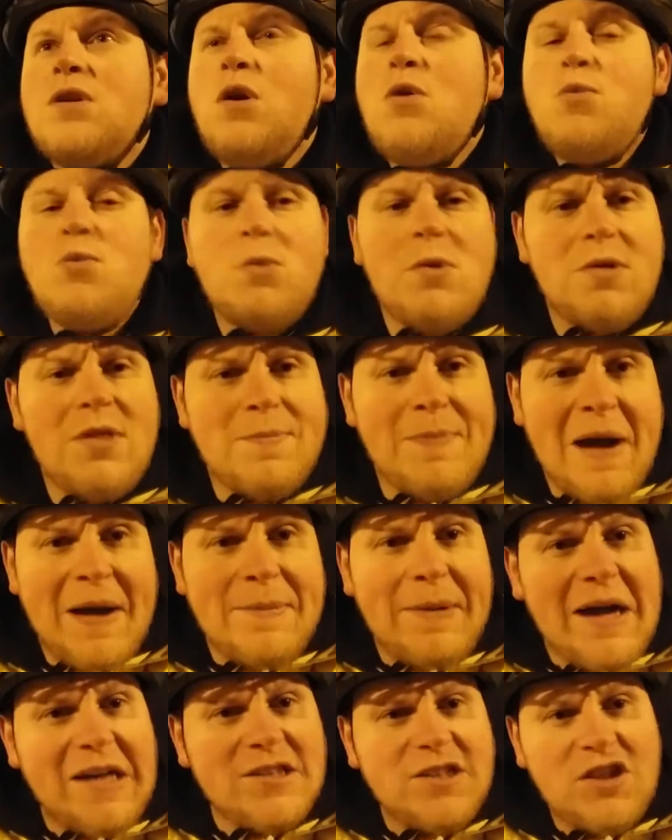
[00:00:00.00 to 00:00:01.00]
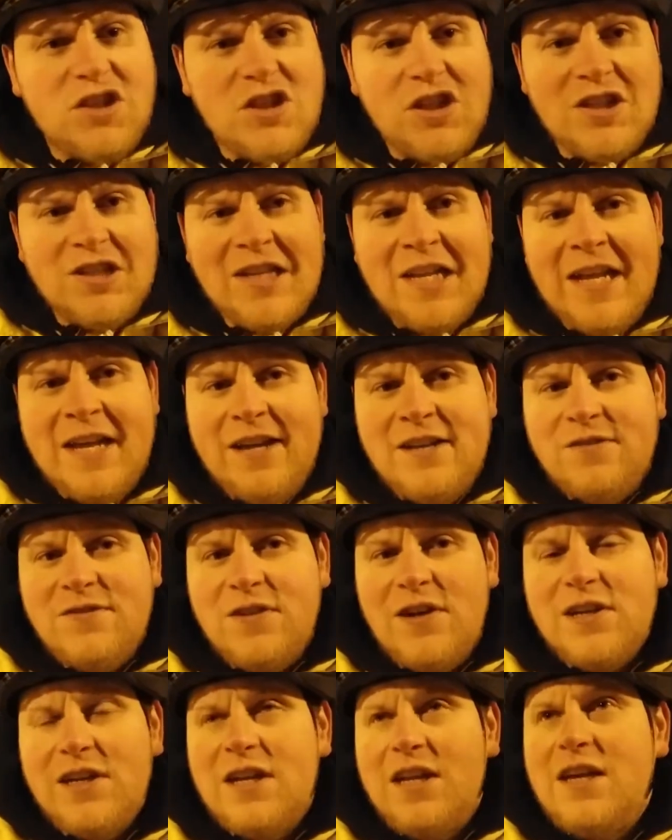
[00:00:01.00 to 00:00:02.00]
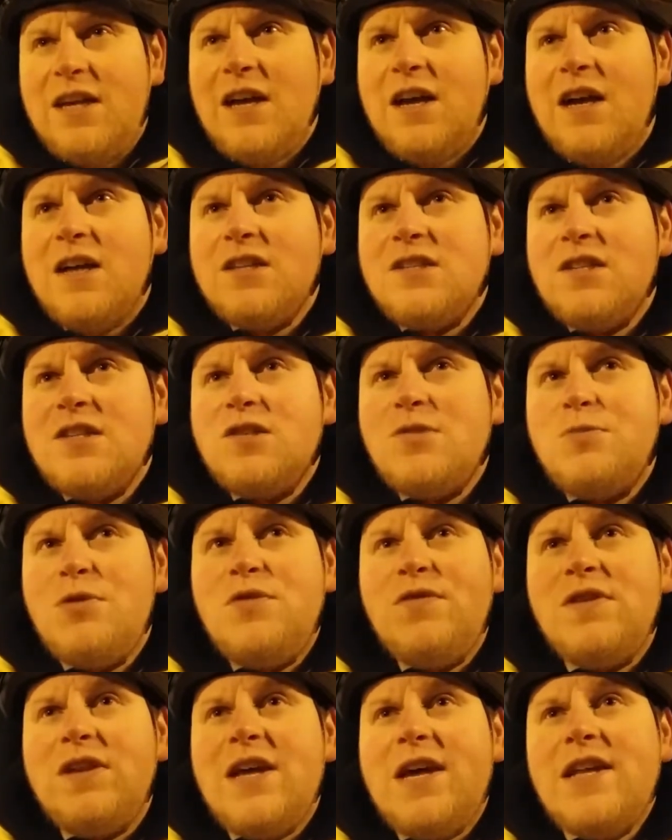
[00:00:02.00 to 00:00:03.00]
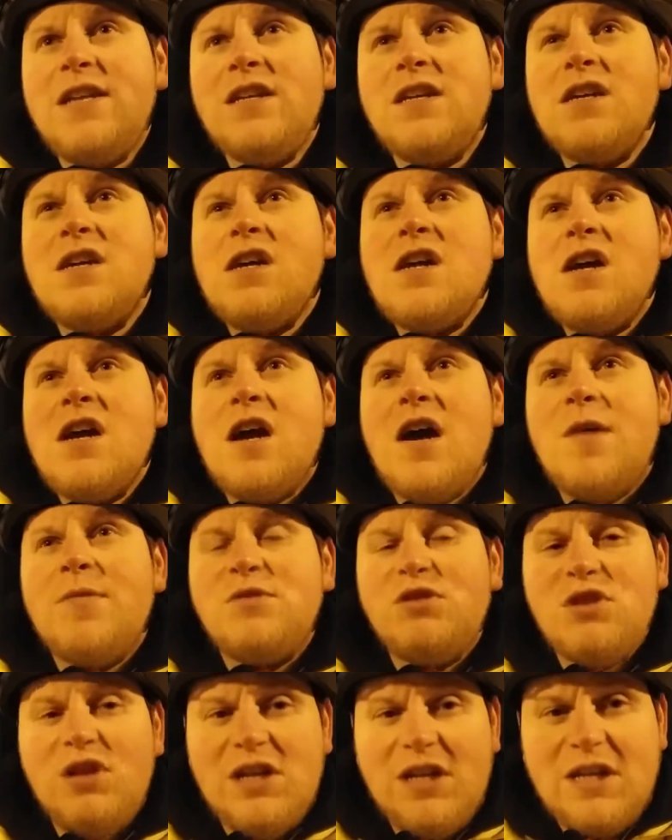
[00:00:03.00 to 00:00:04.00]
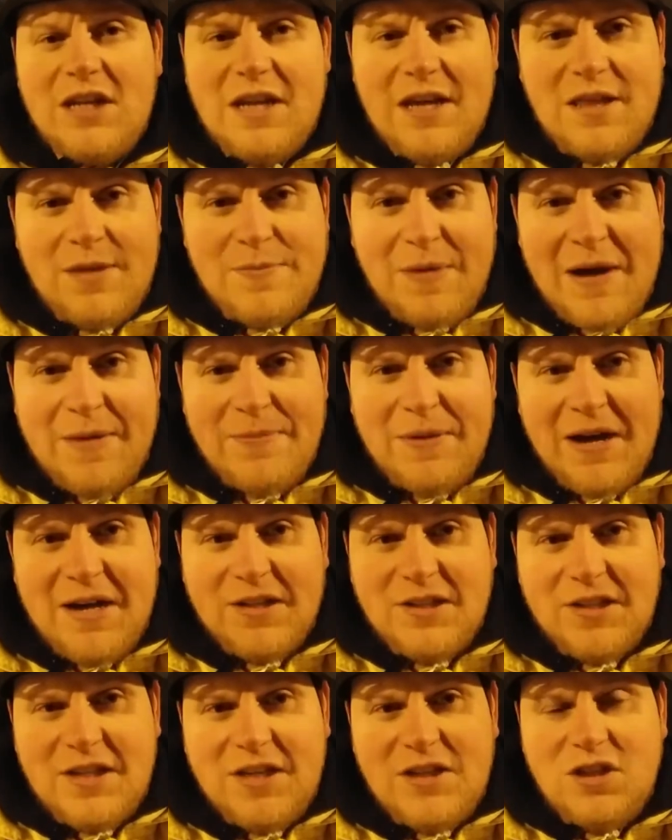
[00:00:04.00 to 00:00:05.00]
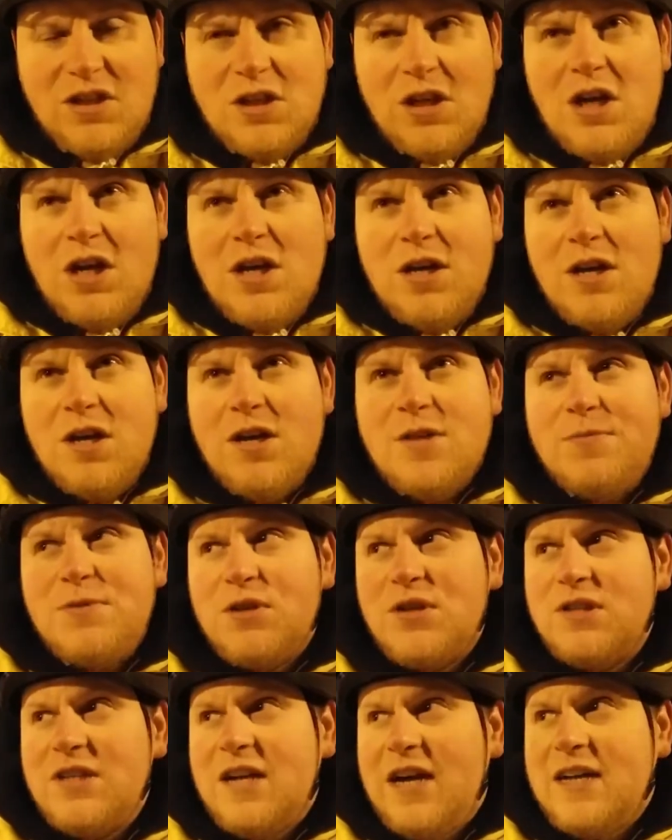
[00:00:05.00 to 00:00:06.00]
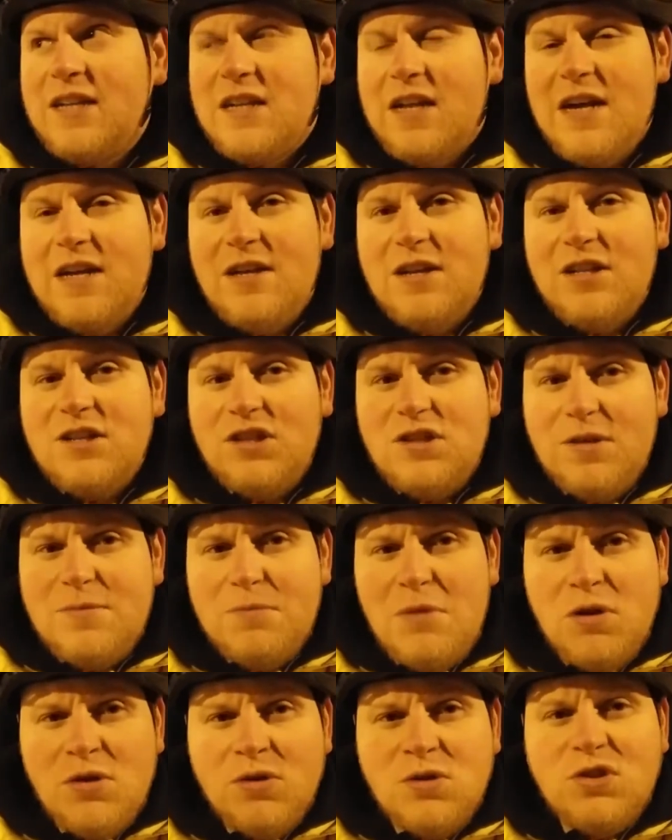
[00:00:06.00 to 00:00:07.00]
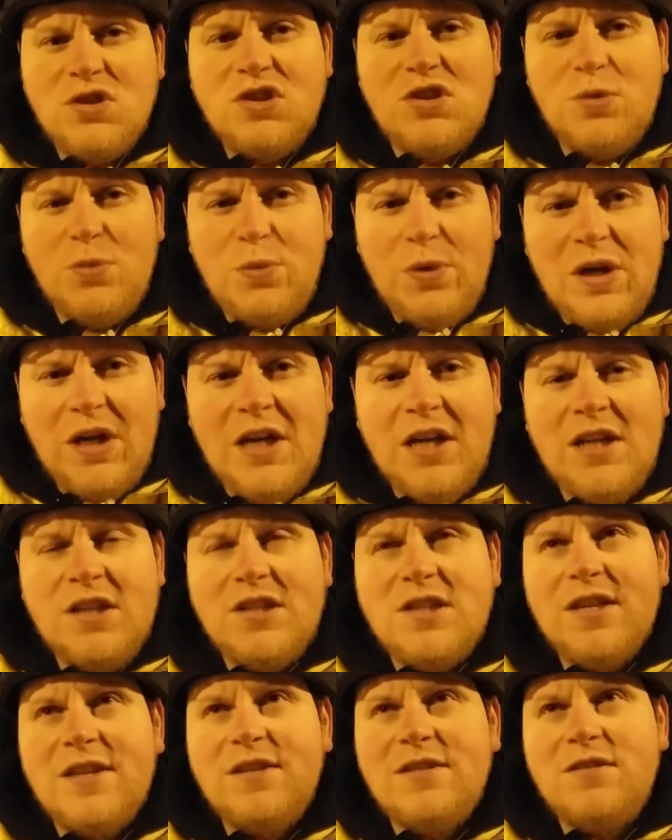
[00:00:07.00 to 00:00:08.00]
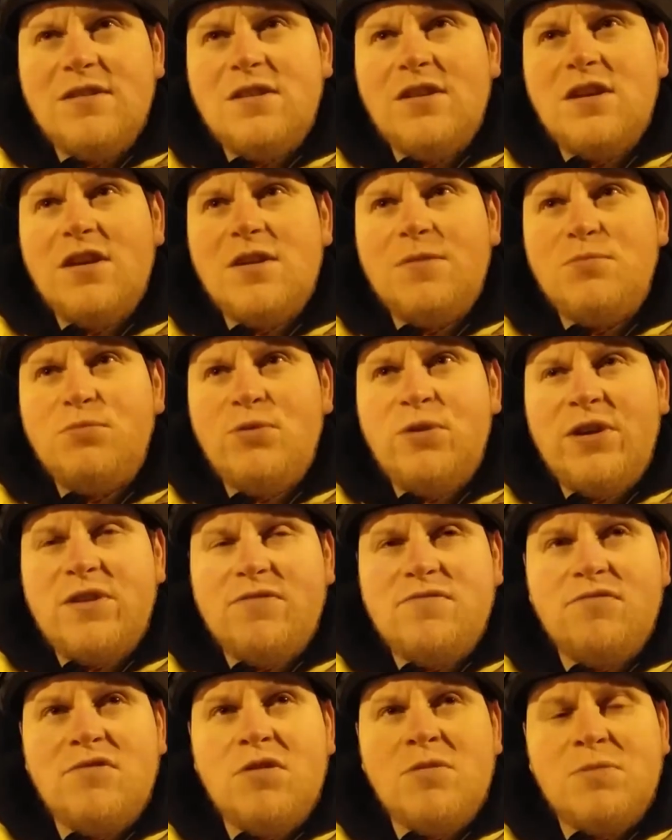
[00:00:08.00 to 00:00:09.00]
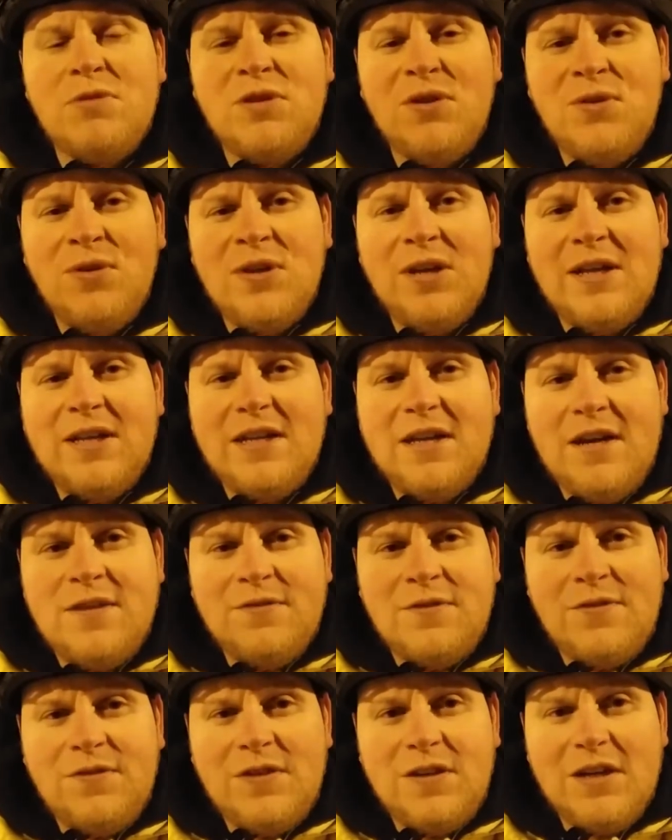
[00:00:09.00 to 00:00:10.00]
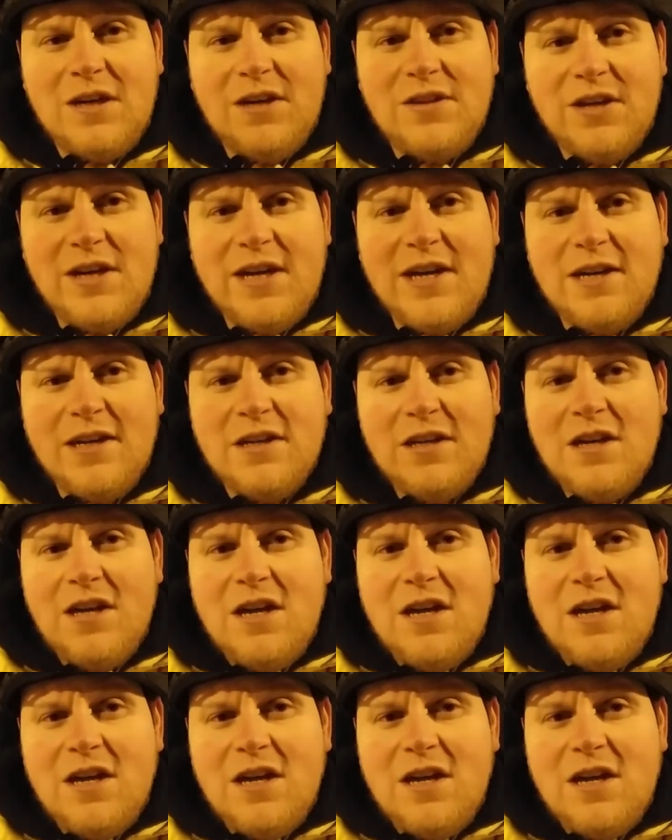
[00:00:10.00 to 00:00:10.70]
Oh, the back passage is cleared finally. Since moving in, I've been trying to clear the back passage because it had like monster weeds and brick rubble and everything like that.